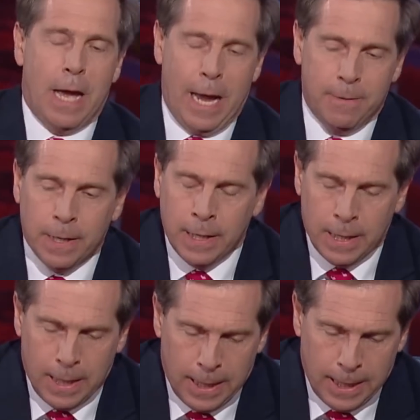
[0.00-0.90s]
that,
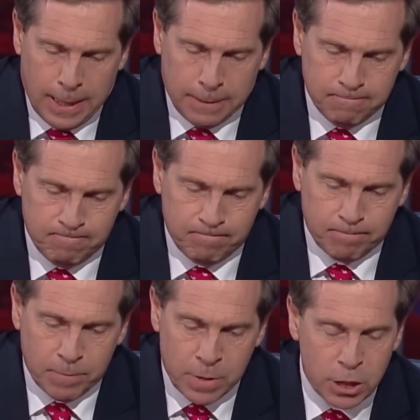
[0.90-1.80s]

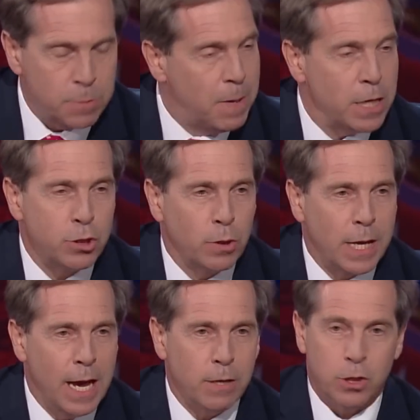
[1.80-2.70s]
this special
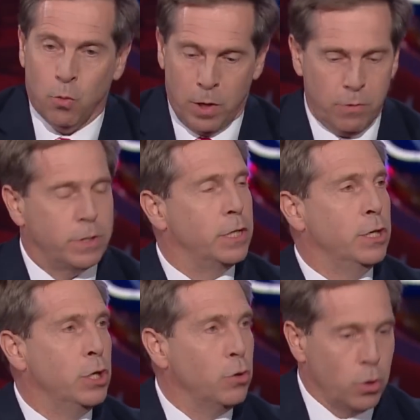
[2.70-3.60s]
counsel, whether it's
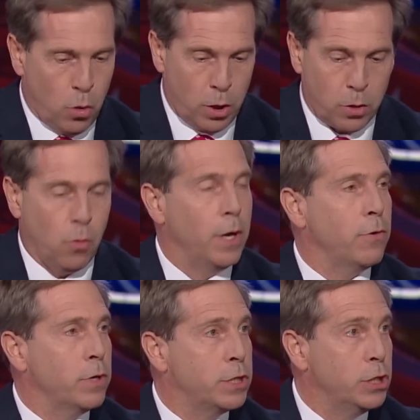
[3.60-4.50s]
in New York,
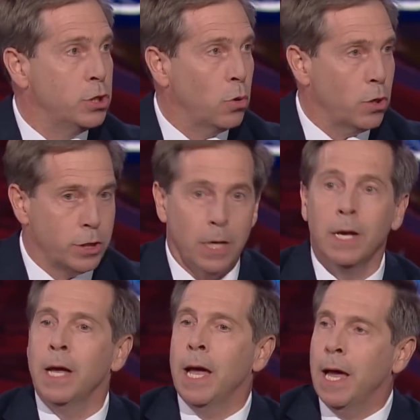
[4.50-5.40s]
whether it's in Georgia,
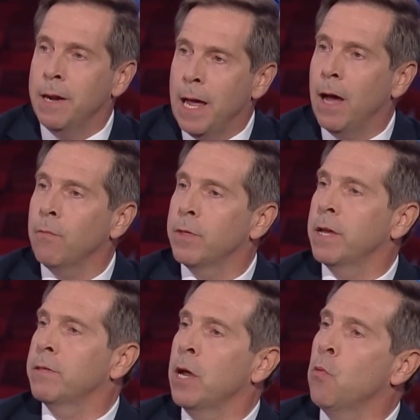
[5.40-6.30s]
and now
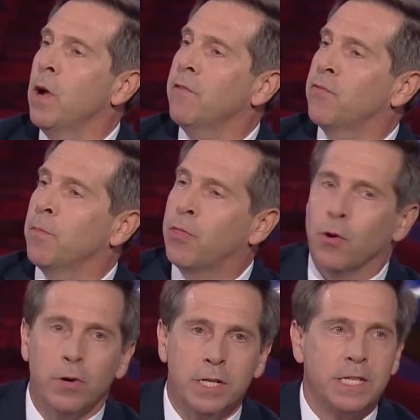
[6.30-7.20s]
they went from
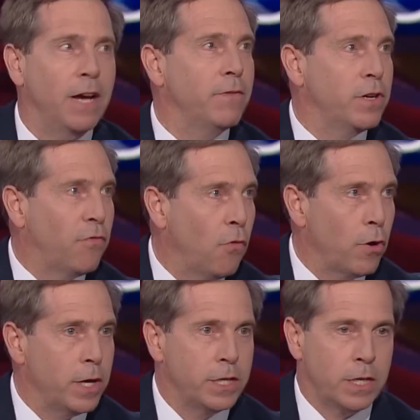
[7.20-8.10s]
37 to
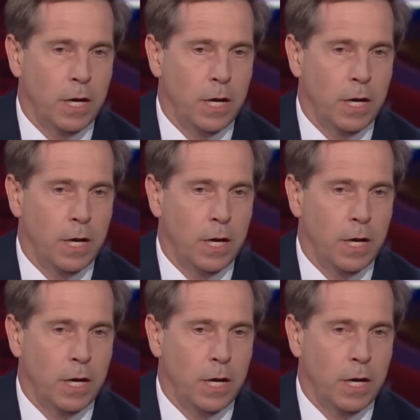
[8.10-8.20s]
40